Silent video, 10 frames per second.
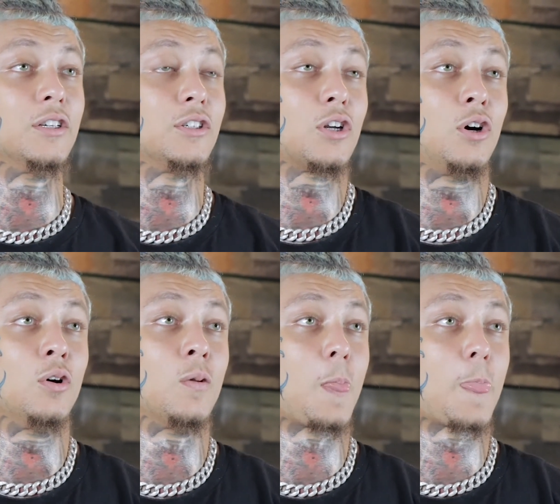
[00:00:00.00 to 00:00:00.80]

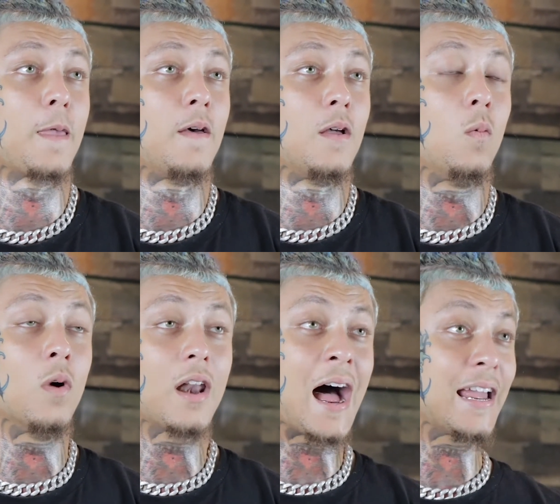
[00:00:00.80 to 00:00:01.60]
So,
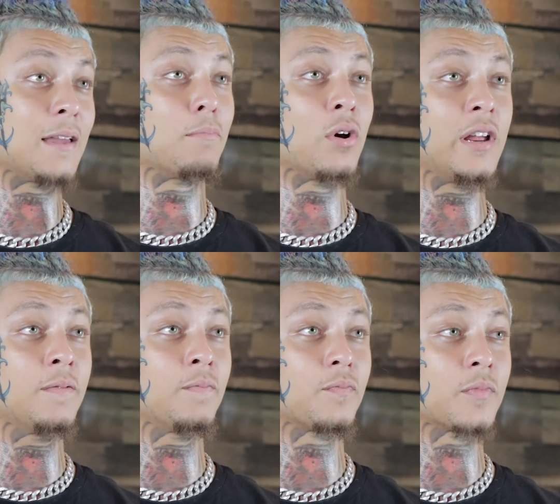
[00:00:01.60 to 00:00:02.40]
what I can
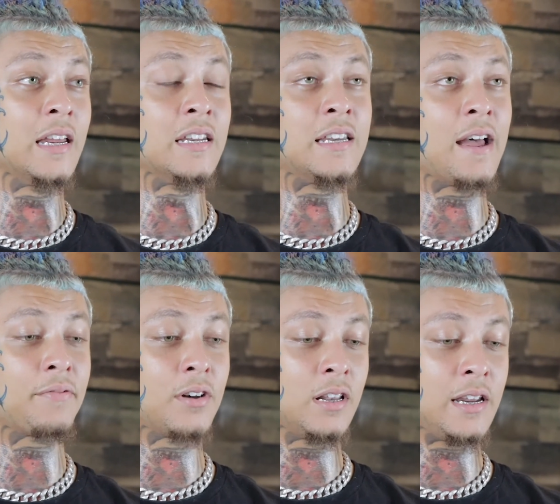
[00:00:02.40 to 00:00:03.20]
bring is
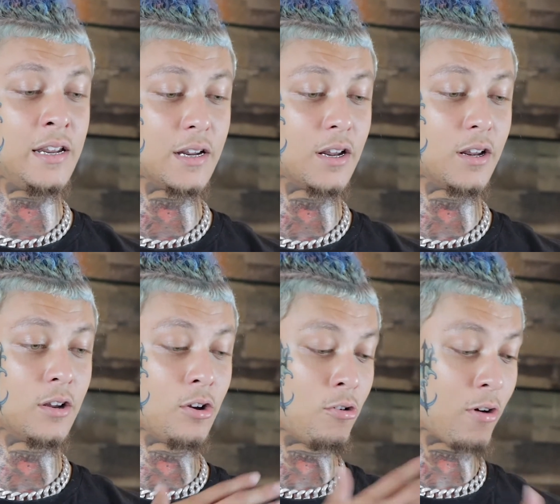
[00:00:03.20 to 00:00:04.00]
definitely
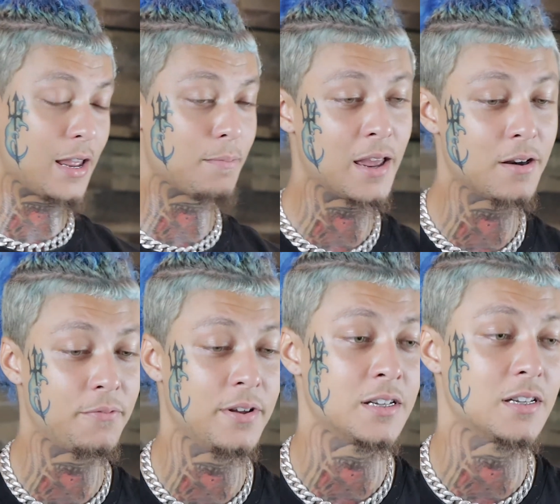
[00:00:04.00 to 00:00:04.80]
great
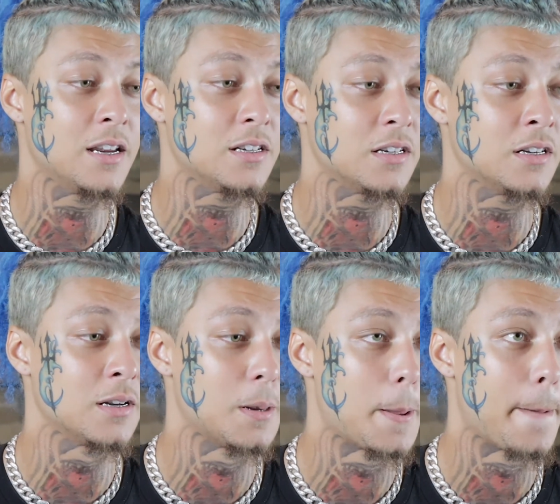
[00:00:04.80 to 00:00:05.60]
manifestation,
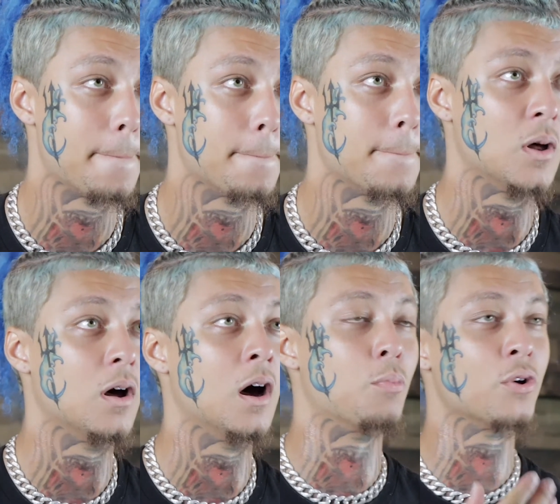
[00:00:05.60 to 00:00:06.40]

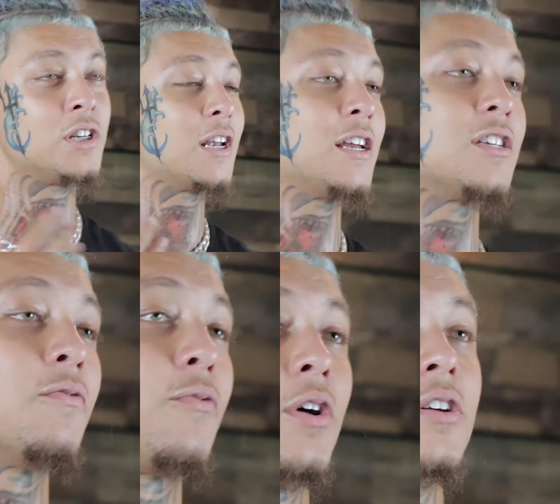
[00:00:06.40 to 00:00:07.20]
appreciation
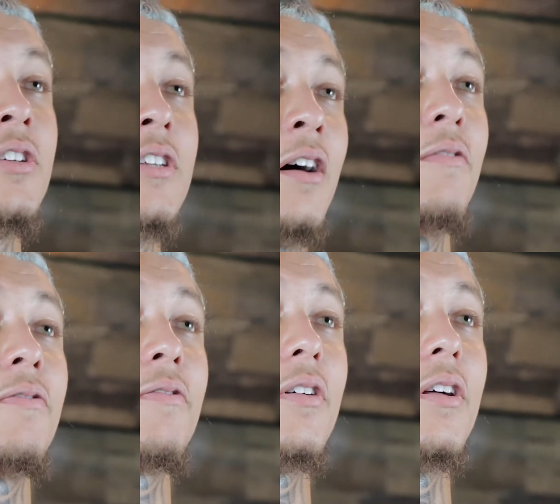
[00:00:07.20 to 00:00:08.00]
for yourself,